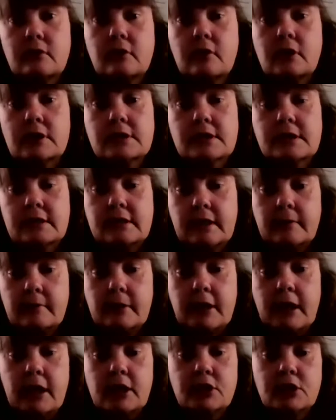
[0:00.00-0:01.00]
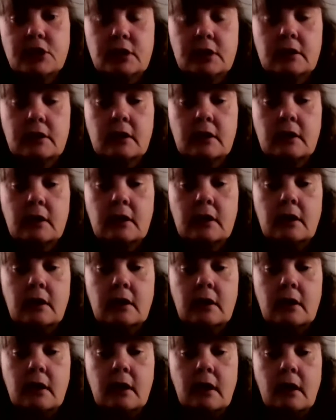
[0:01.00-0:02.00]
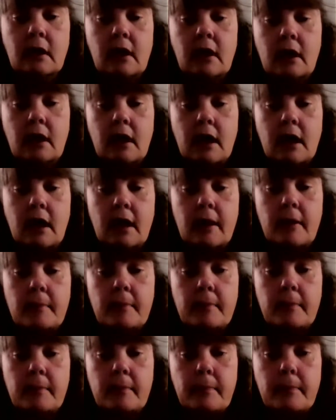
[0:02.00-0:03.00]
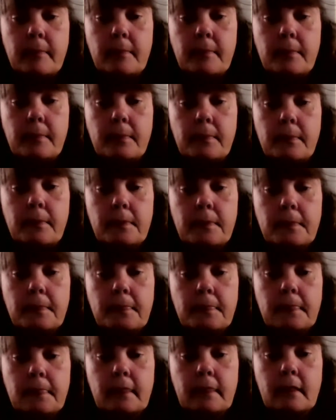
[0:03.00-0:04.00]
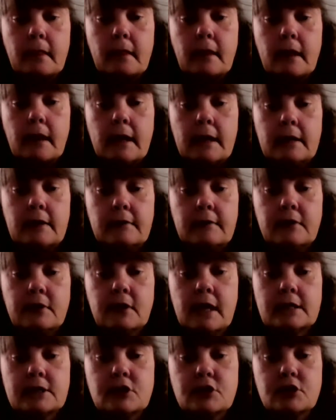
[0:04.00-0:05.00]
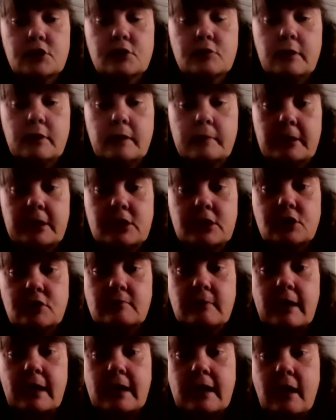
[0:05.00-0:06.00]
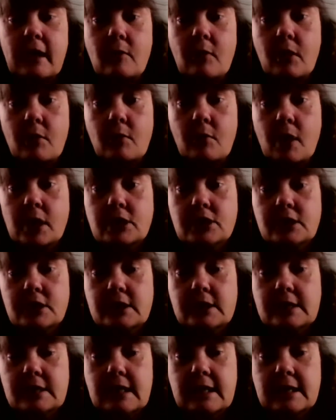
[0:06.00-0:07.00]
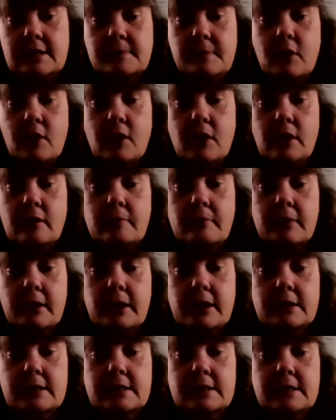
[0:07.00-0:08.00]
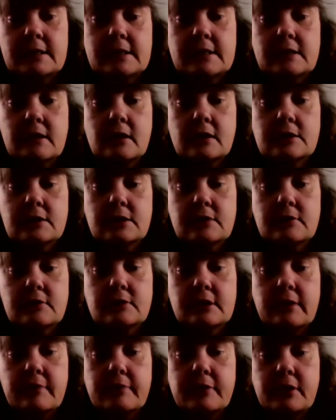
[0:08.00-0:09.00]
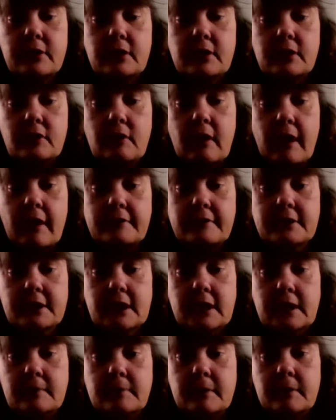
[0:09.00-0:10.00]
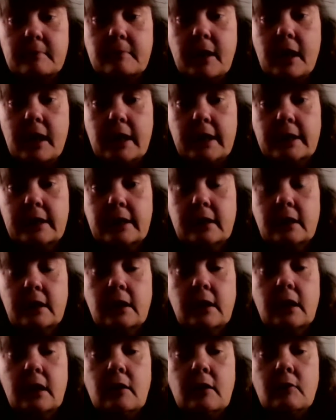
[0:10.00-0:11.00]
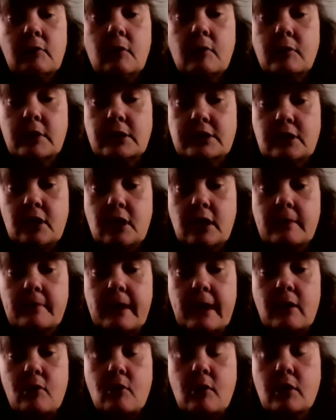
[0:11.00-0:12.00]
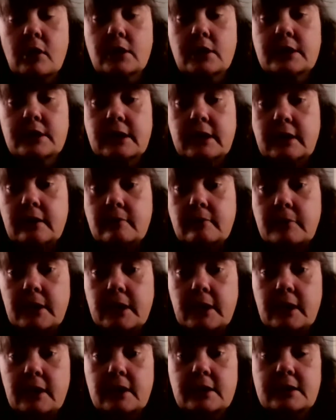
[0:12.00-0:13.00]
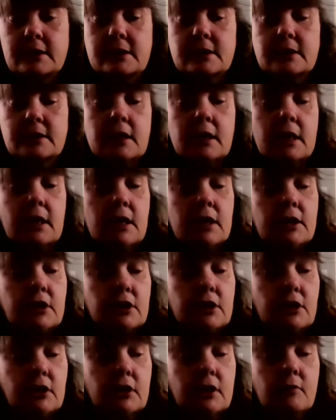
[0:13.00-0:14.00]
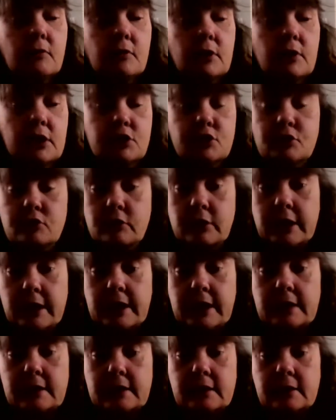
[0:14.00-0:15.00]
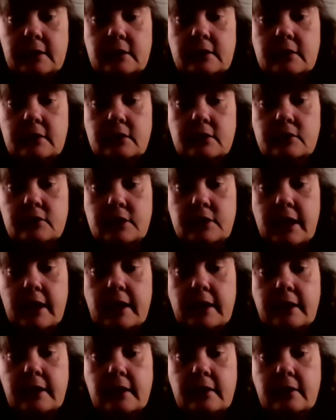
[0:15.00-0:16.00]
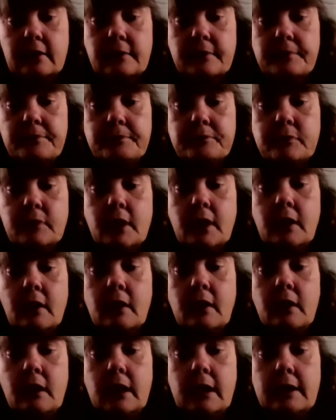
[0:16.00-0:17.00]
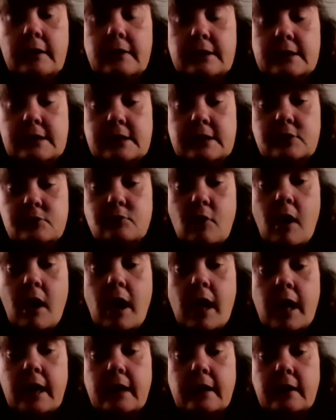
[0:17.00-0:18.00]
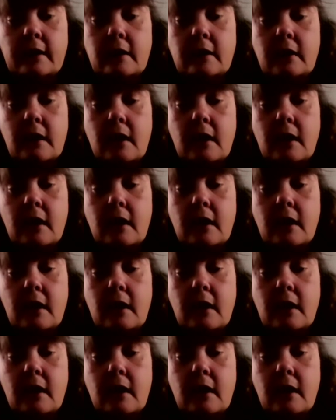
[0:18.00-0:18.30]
the cross-contamination. And if you guys are squeamish, you may not want to watch this next part, because this is also something that you have to keep in mind when we talk about quarantine, because you're going to want to treat your tank. And this is why.